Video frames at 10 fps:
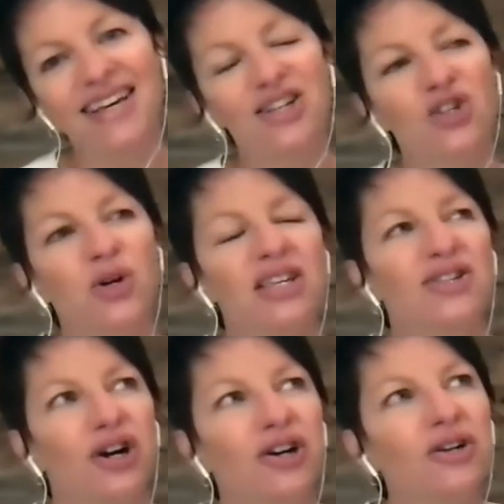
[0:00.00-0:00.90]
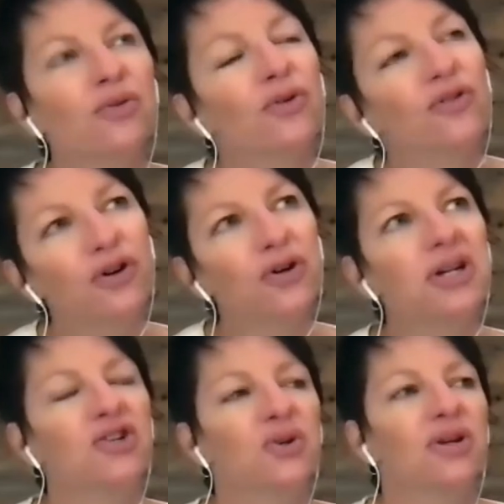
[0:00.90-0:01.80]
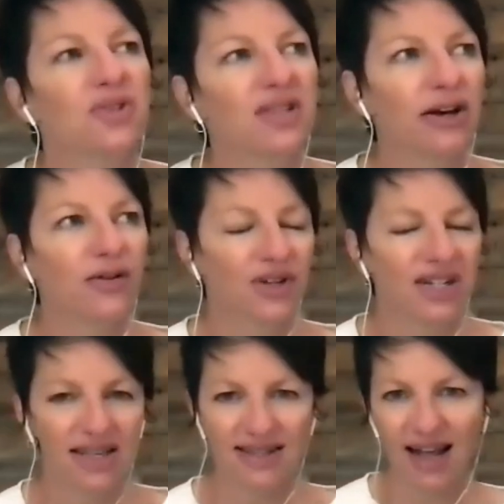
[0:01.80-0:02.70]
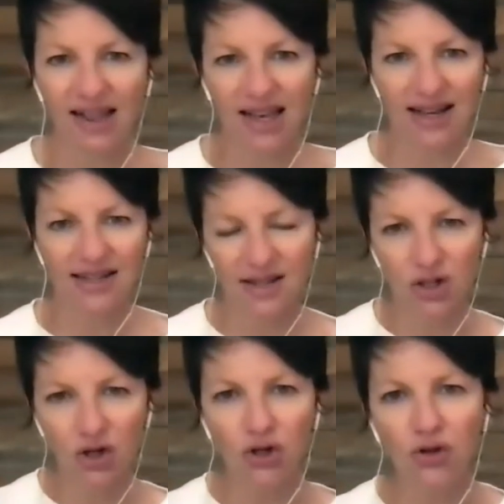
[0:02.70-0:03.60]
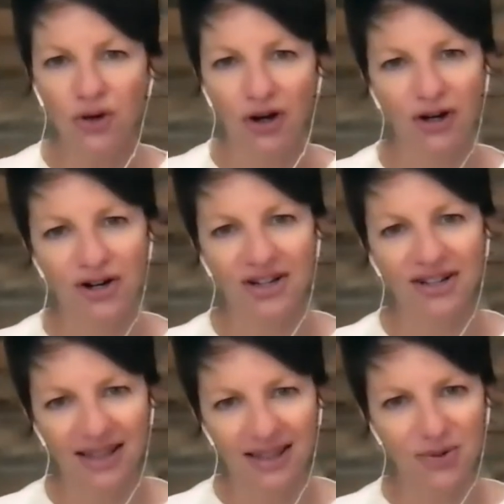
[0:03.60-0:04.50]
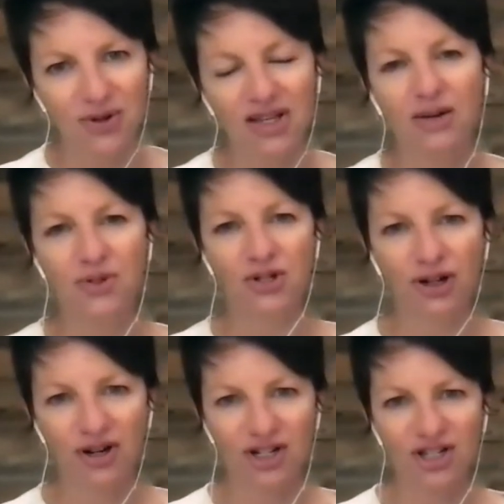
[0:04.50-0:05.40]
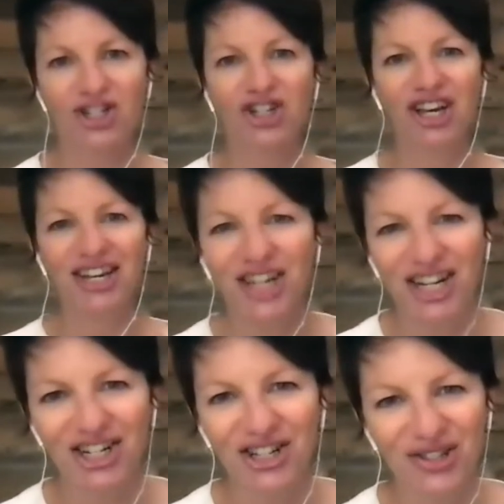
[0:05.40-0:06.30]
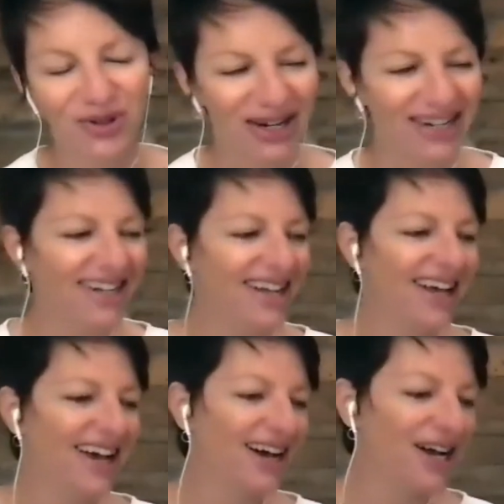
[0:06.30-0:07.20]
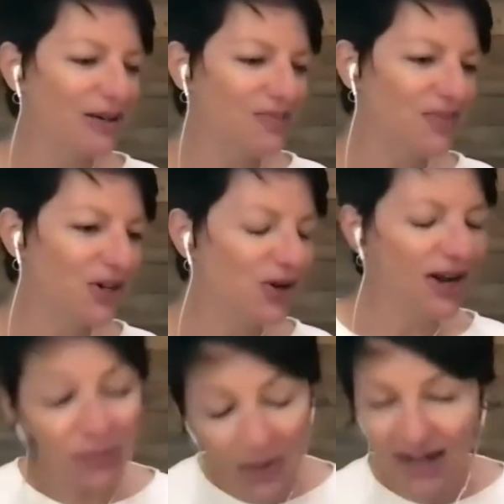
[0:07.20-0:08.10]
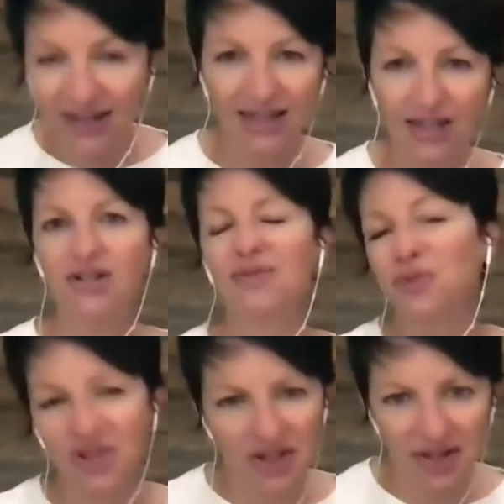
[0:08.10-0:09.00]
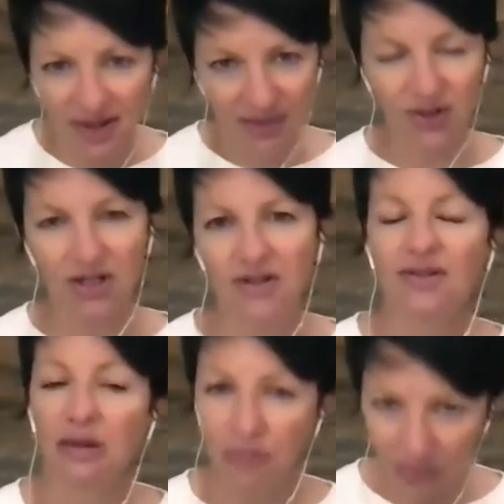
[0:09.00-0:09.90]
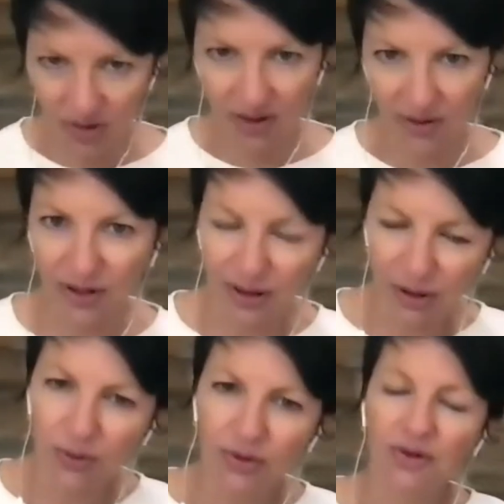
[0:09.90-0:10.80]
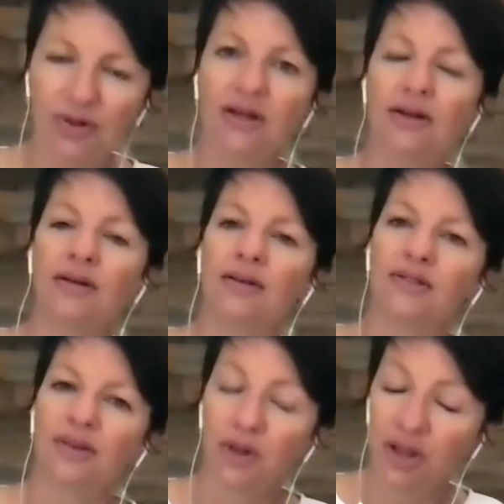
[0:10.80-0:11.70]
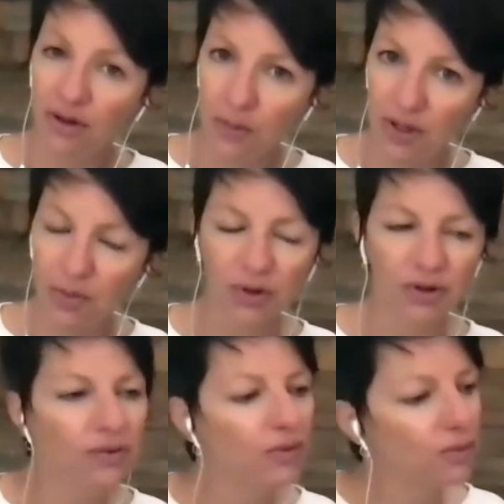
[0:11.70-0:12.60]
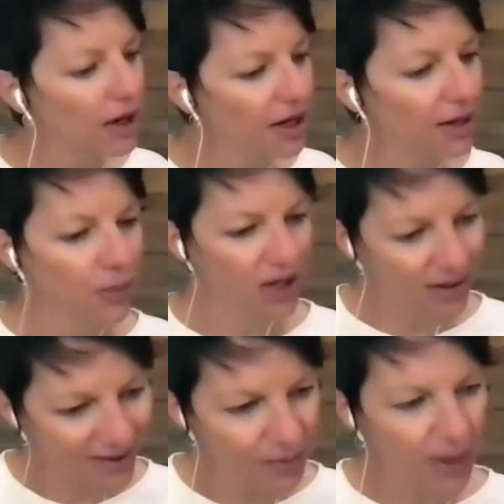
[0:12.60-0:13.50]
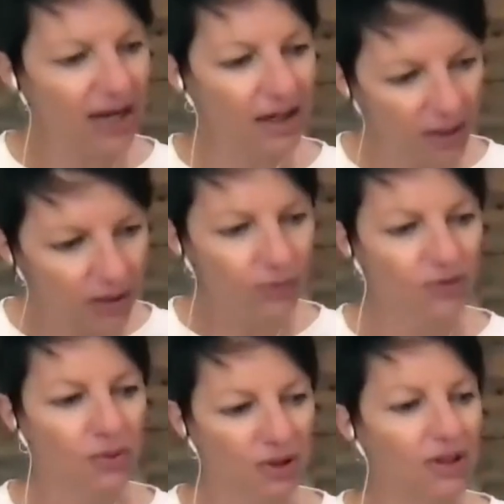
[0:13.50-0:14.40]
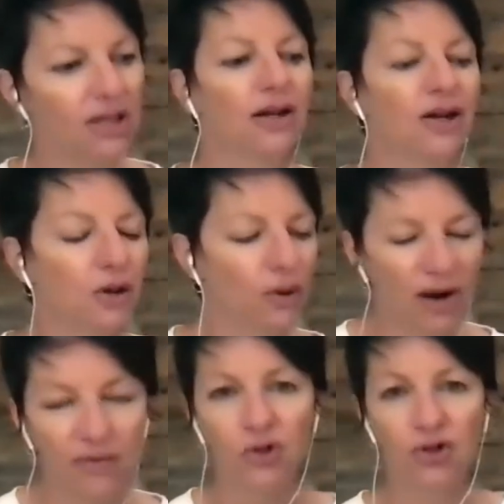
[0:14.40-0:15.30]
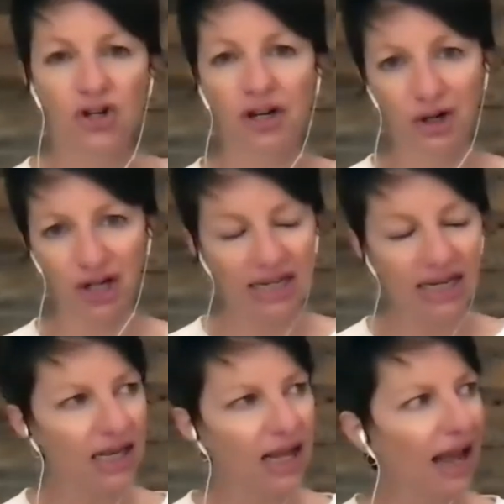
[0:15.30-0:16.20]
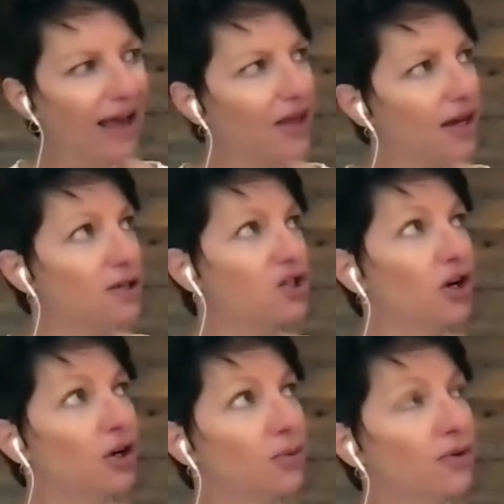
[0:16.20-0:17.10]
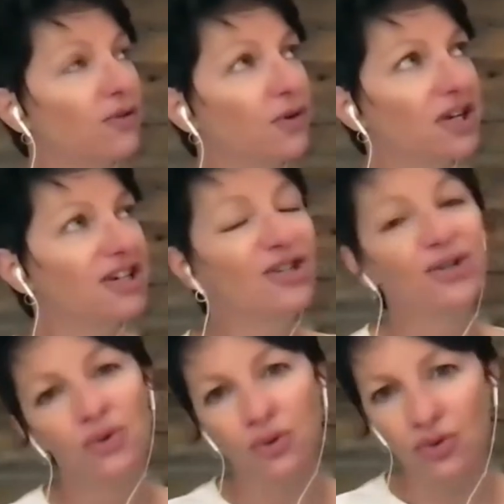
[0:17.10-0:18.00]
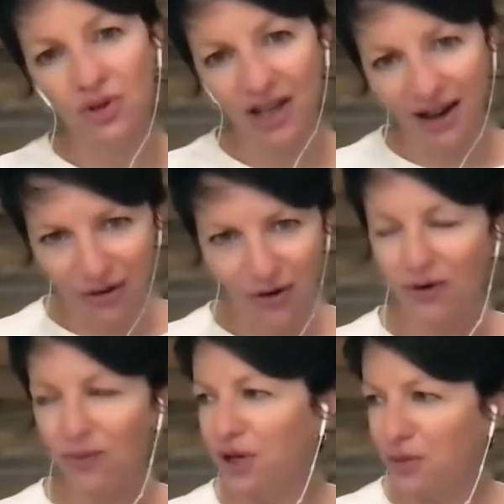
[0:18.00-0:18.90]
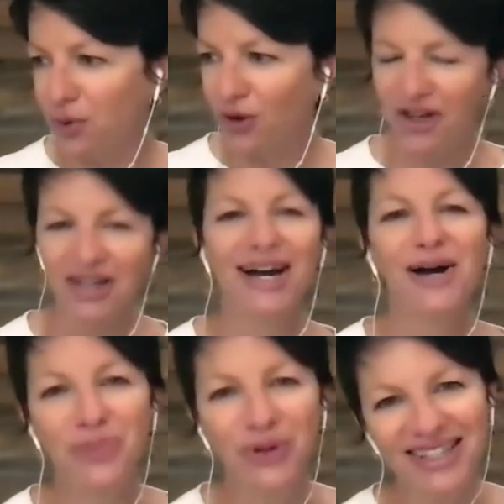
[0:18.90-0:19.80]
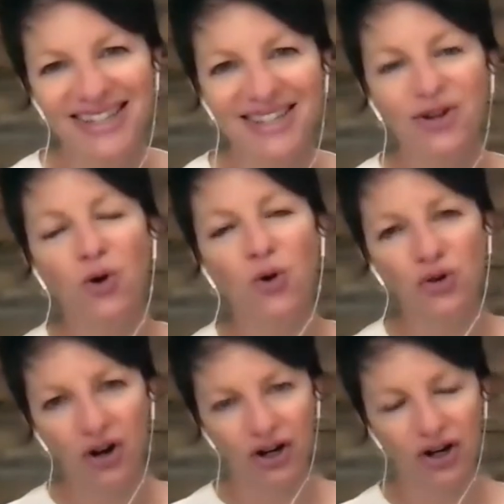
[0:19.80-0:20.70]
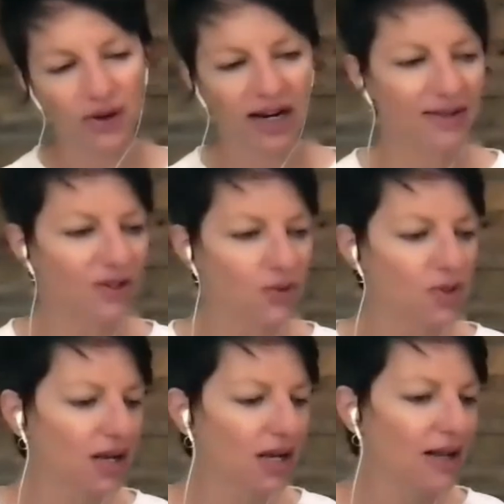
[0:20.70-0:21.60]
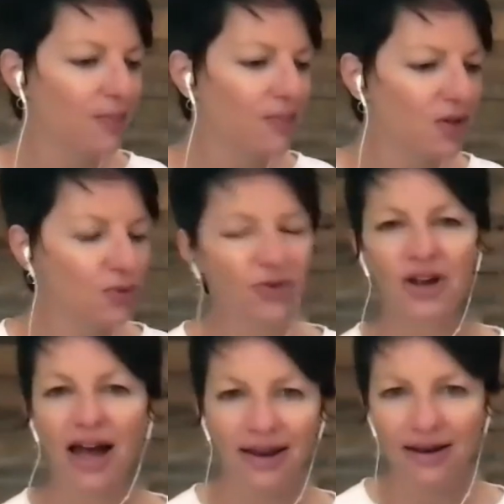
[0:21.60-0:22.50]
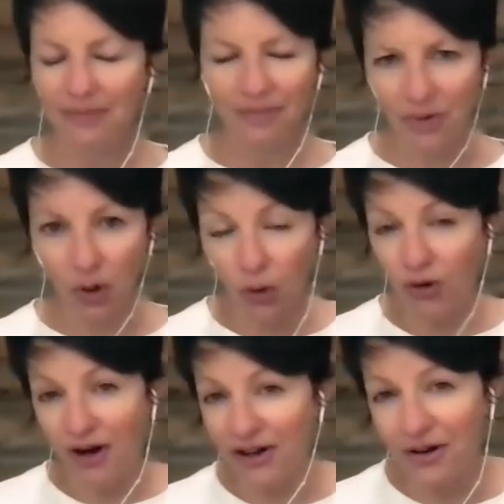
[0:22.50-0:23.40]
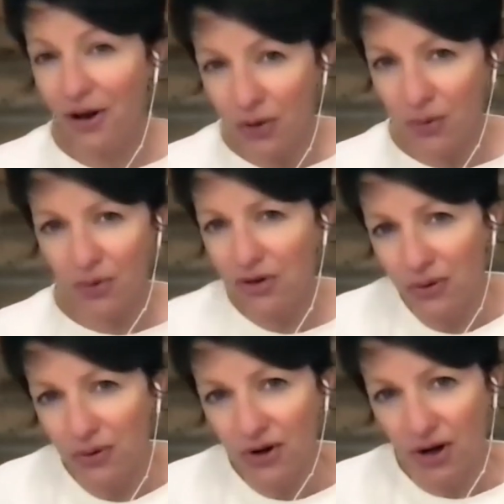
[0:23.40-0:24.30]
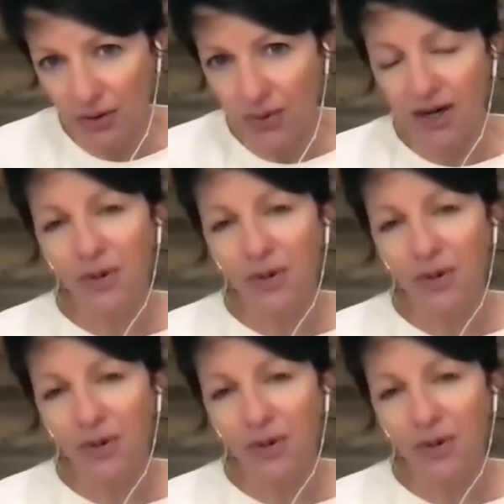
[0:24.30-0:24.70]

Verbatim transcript: So he started referring to himself and his allies as the new guard, like they were the upstarts, the change agents, right? Um, you know, never mind that Gary was in his 70s and significantly older than than some of the other people running, but in his mind, he was really, you know, a revolutionary. And then he started referring to the other people, the incumbents, as the old guard, right? And this was this was not the old guard didn't know they were the old guard, right?